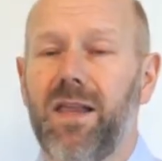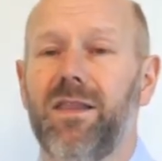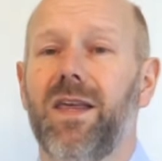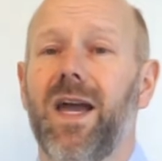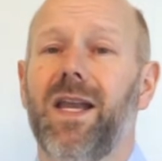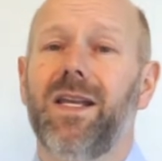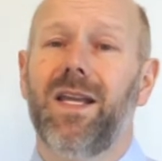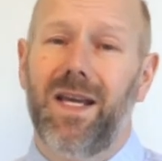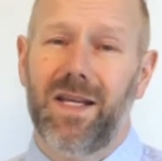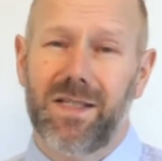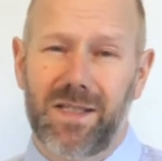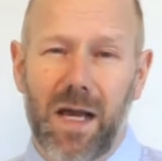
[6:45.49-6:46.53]
Then
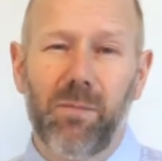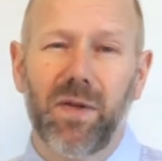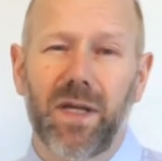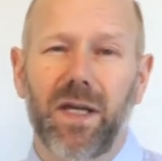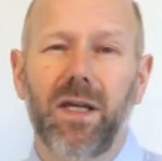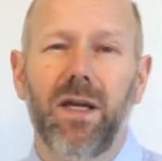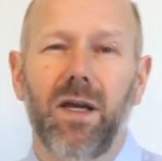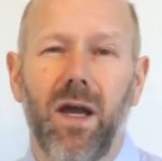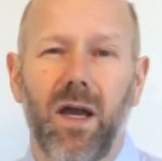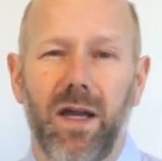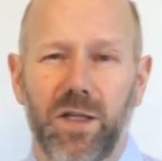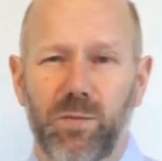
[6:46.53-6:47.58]
in sampling
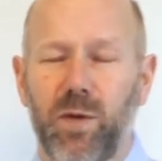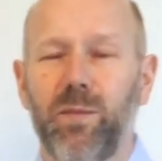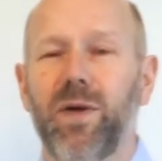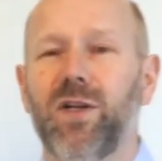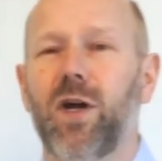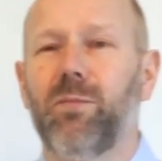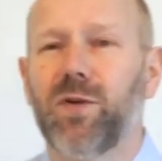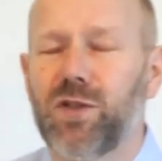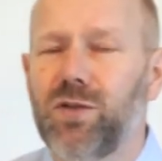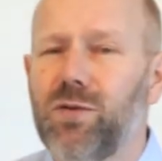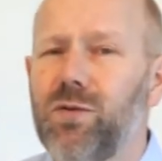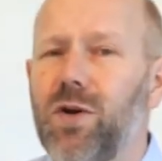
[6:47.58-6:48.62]
experiment number
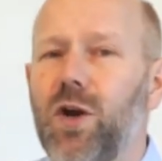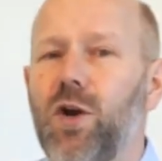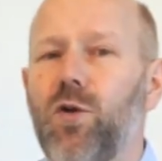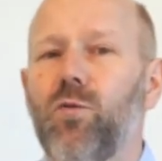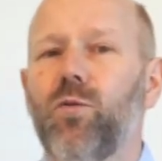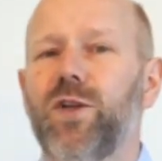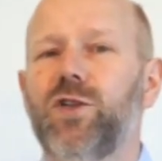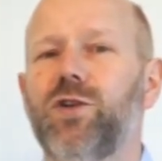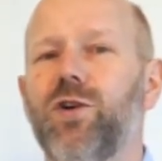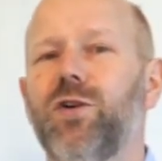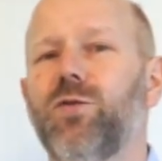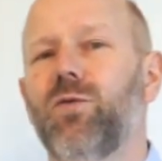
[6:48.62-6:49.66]
2, we
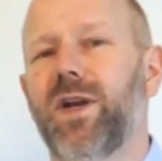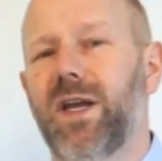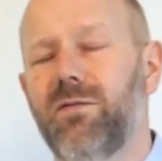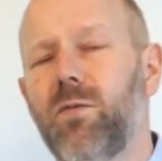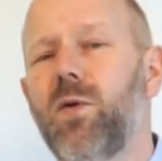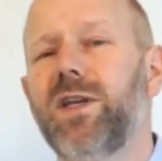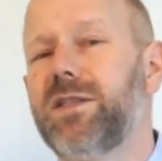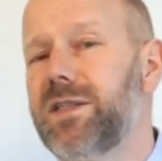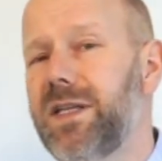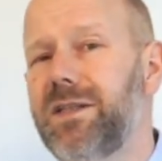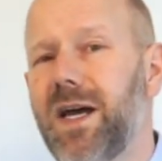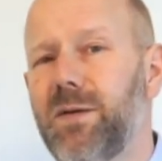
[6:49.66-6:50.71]
took whatever was
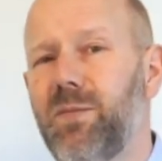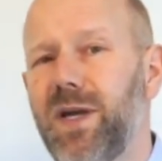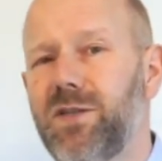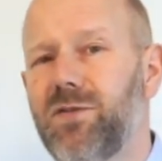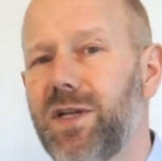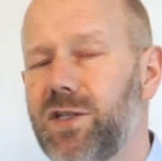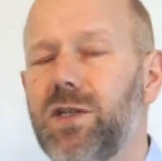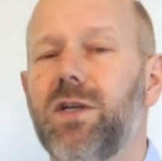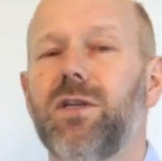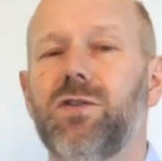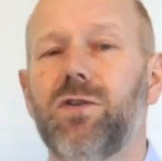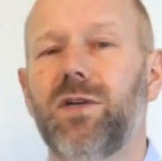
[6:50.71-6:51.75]
in that petri dish,
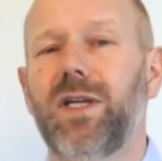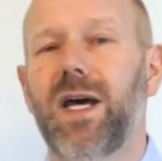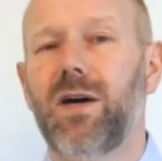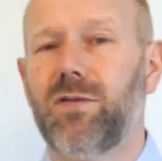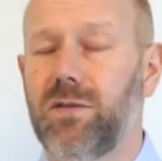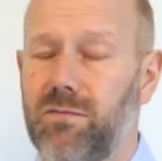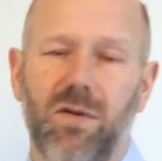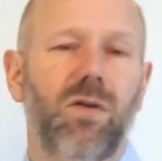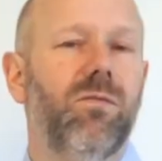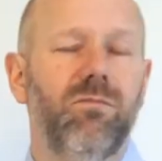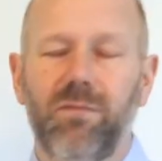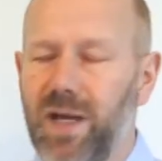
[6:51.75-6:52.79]
took it out,
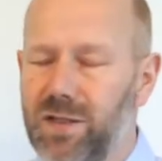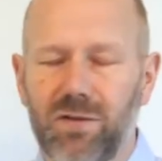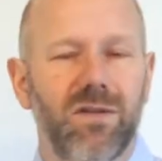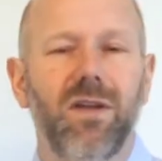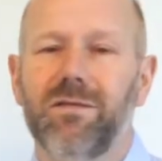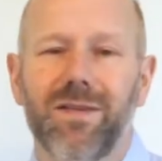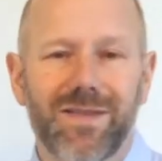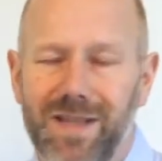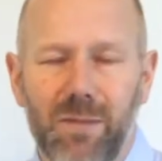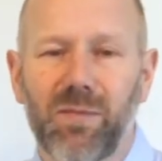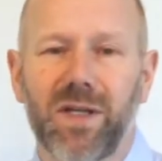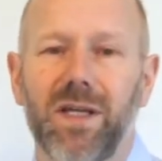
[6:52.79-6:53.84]

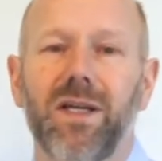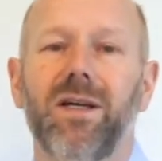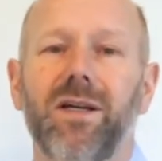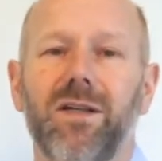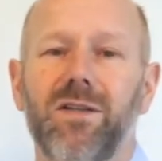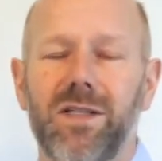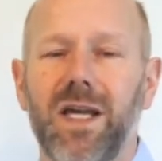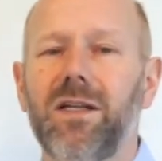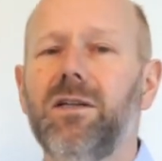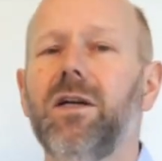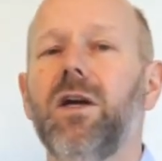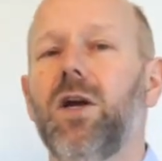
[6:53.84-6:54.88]
sampling
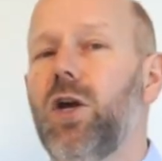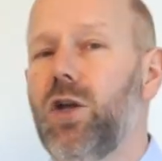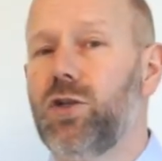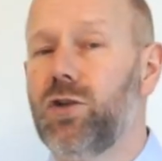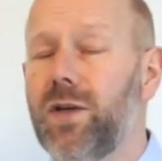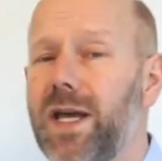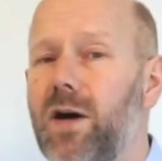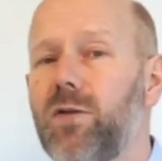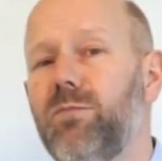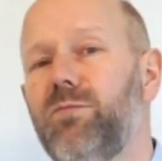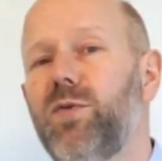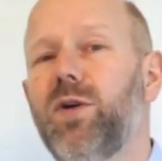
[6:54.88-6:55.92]
container, took it
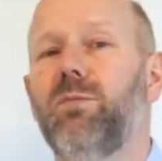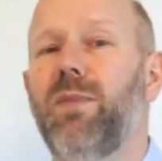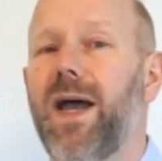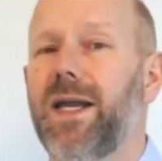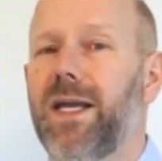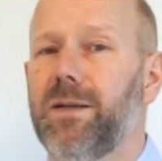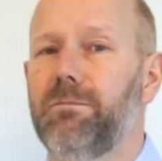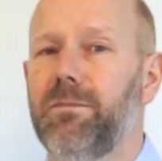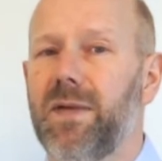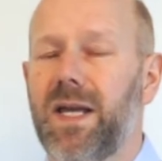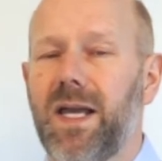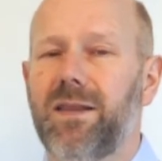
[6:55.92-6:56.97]
out, put it back in.
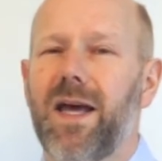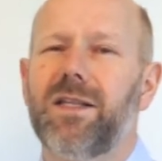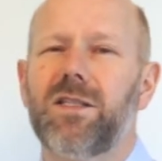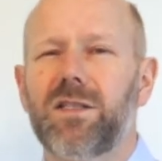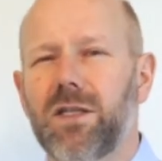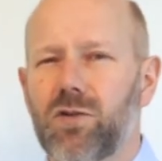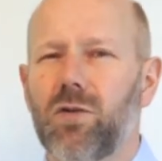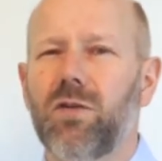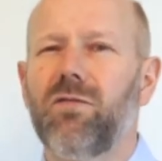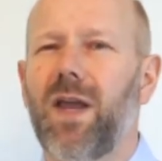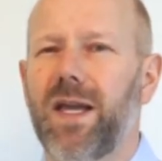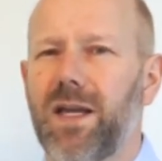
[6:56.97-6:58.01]
That's sort
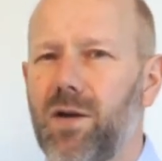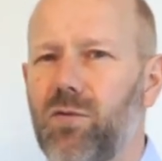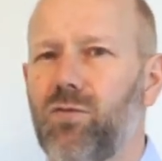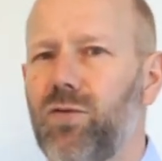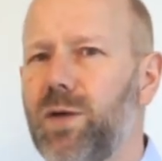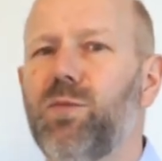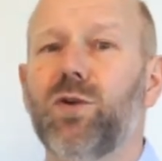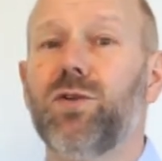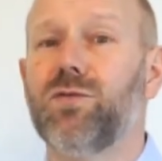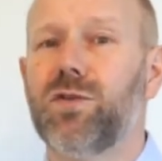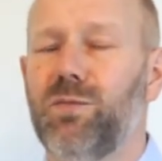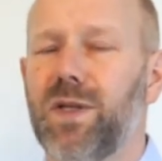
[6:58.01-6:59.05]
of like a
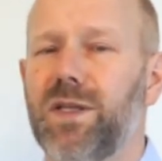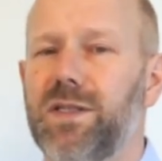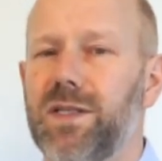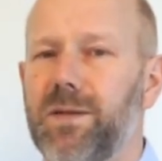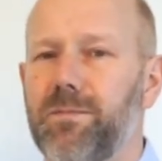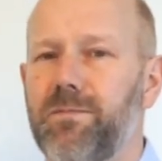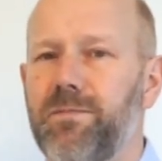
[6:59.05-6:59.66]
reproducibility.